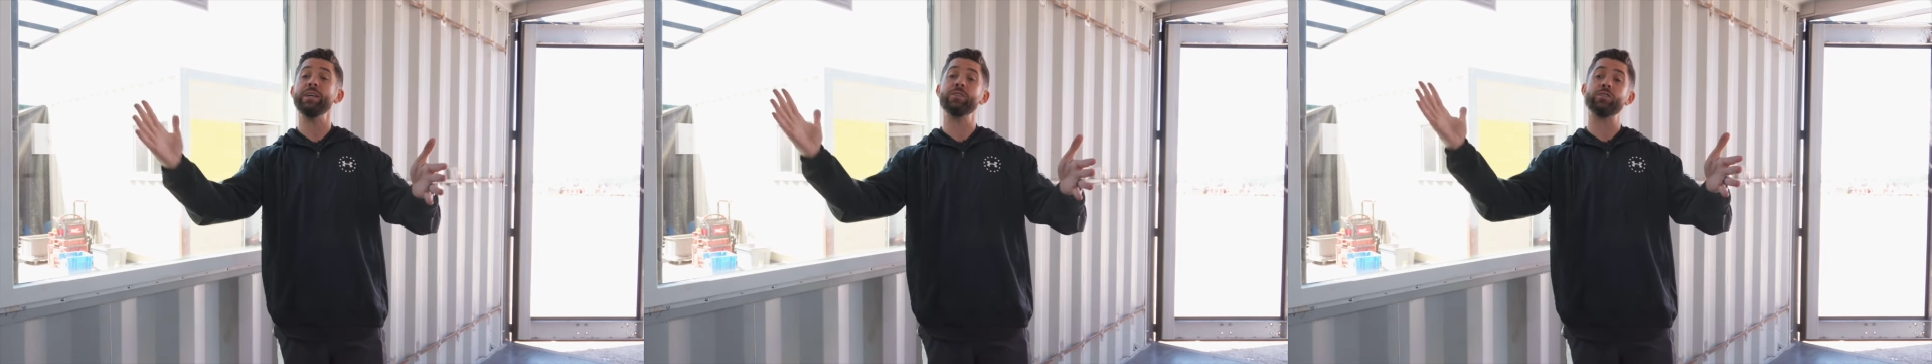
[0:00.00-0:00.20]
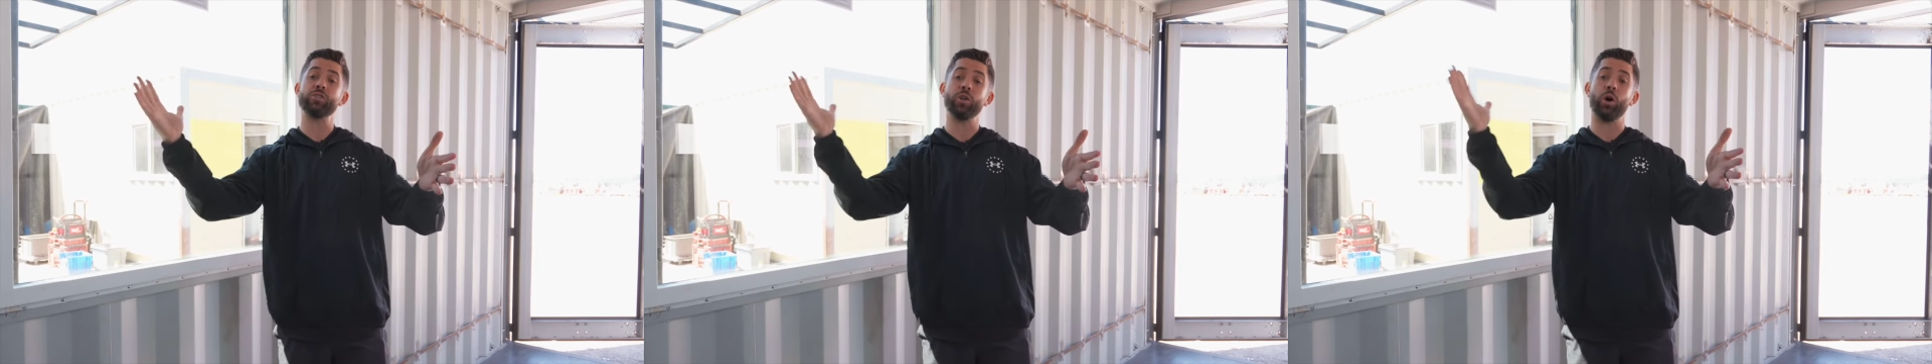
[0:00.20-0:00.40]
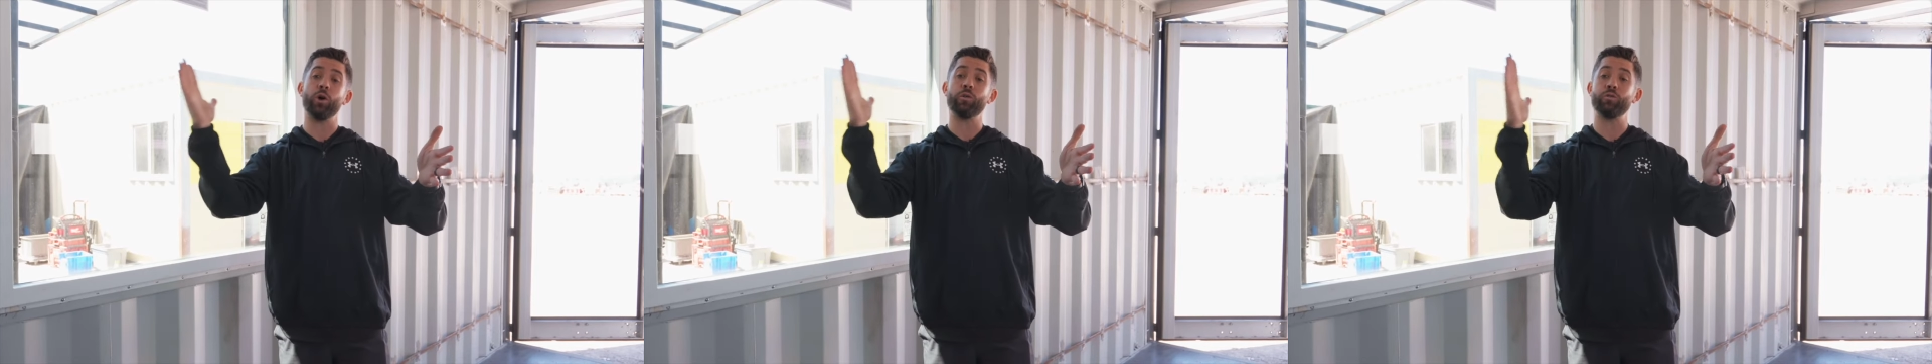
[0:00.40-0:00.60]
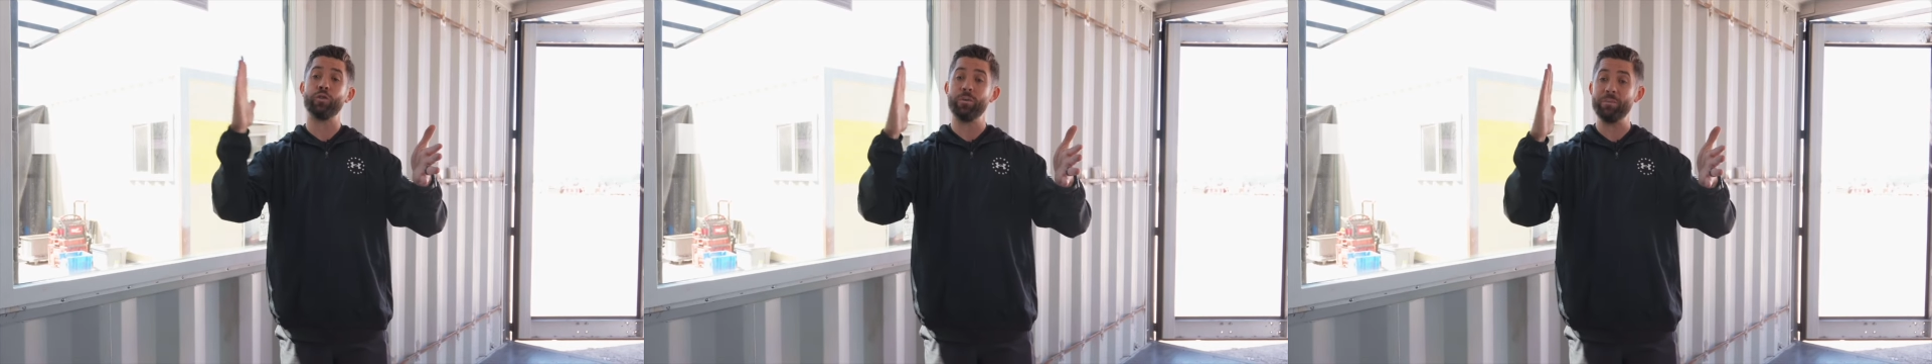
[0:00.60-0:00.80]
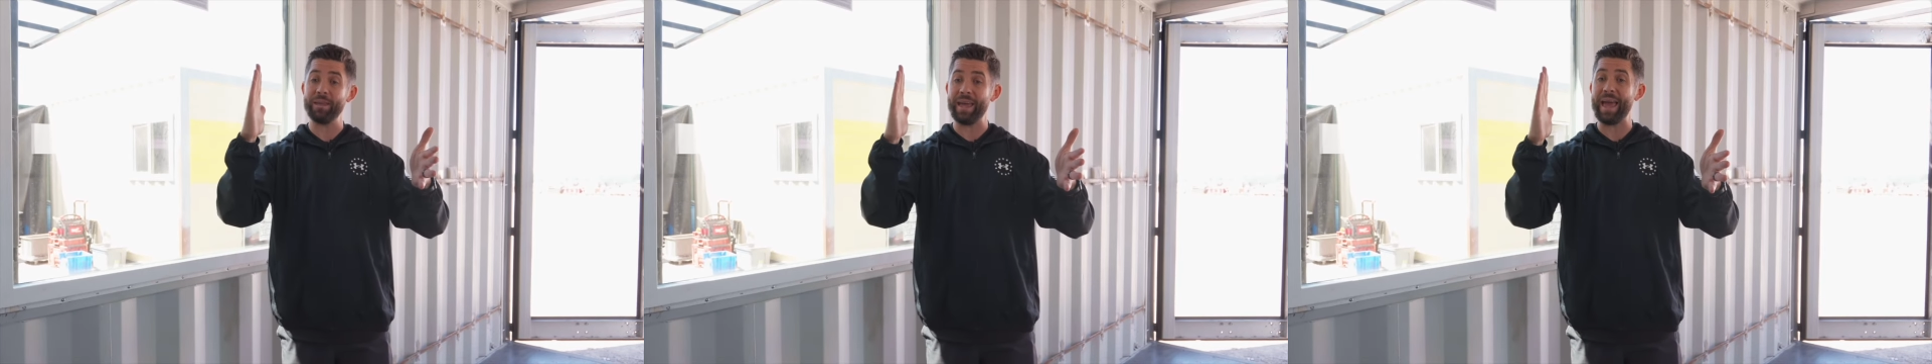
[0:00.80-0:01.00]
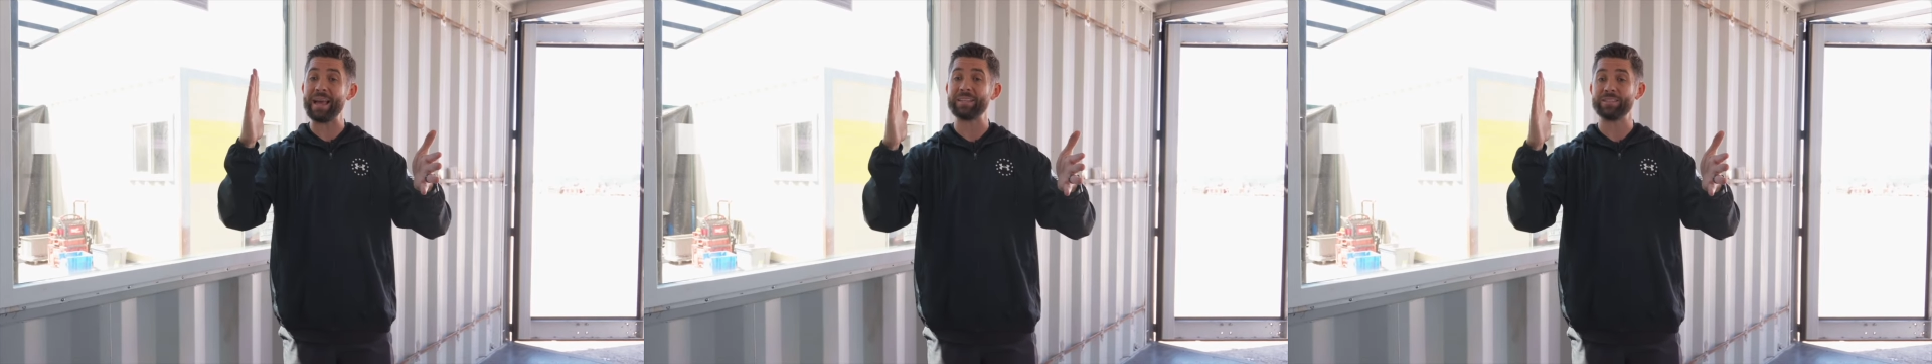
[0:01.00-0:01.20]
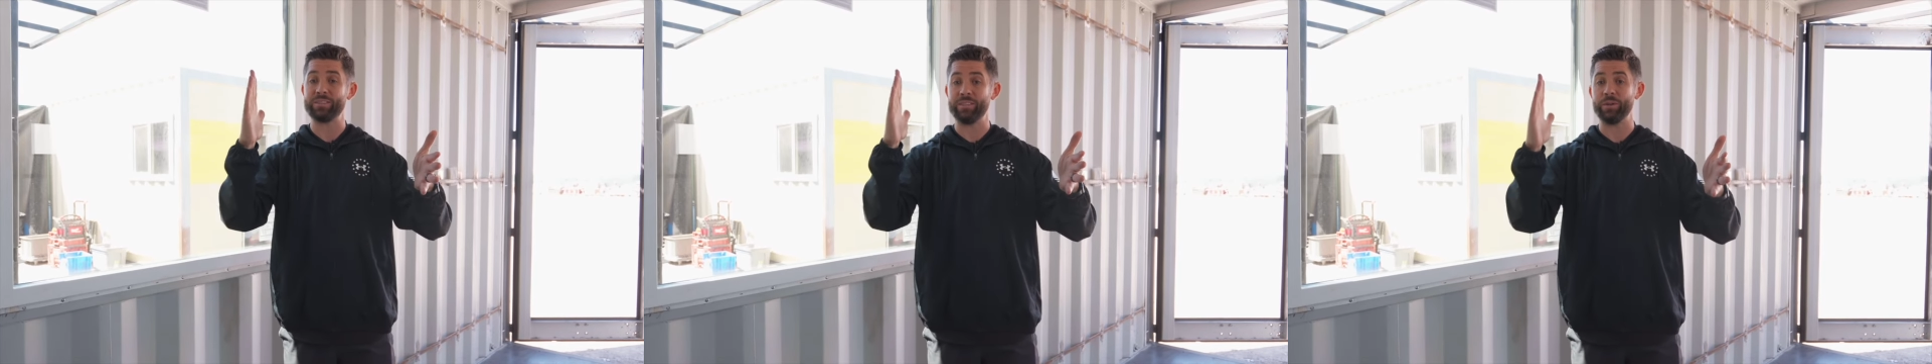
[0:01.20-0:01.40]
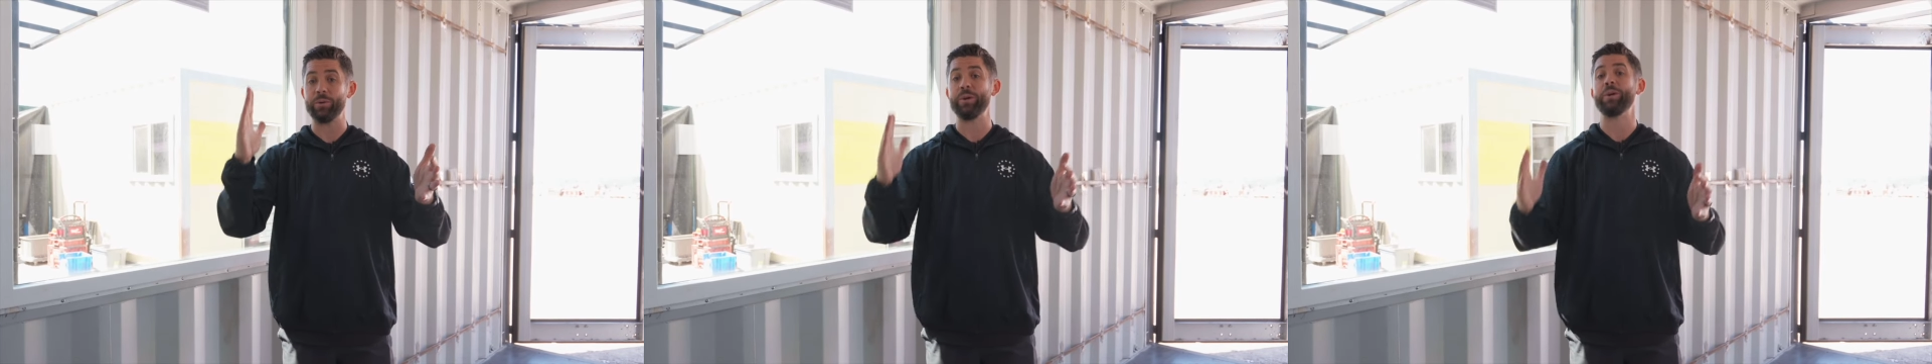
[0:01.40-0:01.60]
installed from the
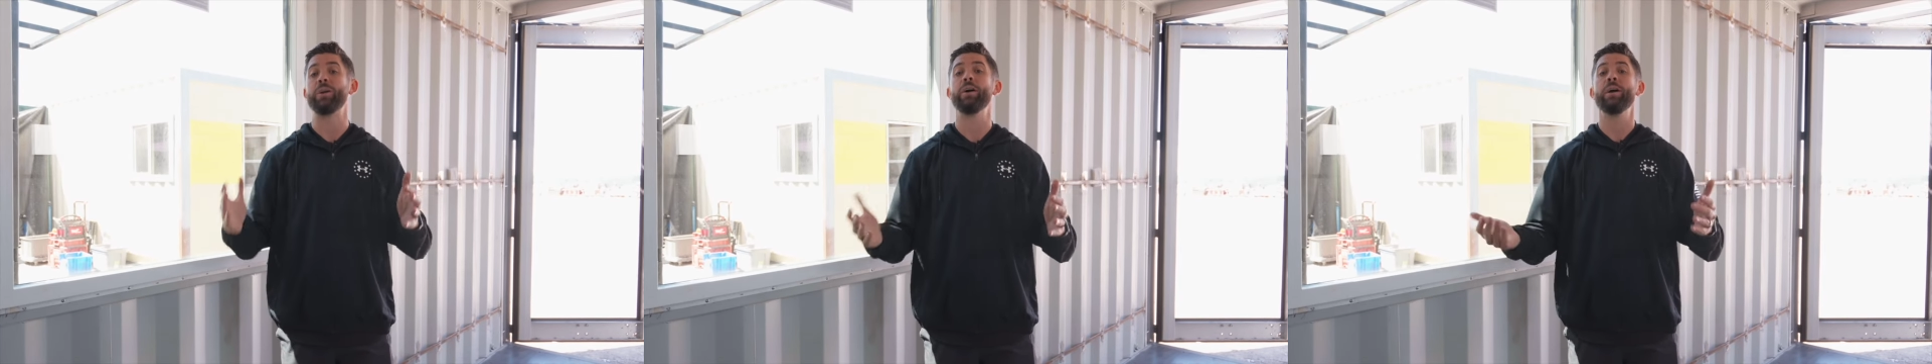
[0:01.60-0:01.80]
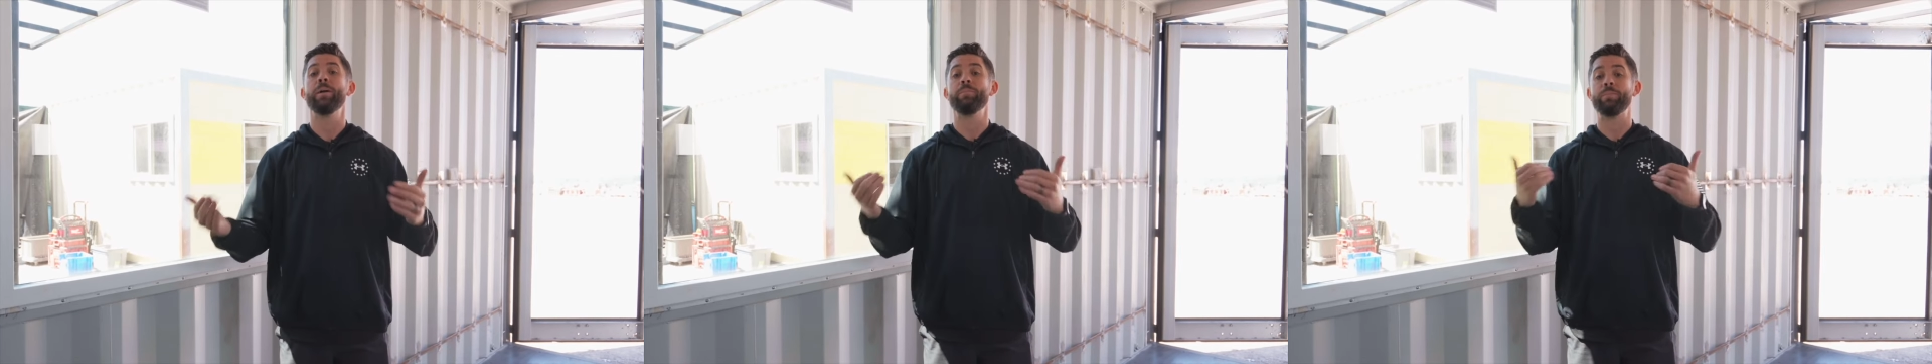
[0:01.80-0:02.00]
exterior.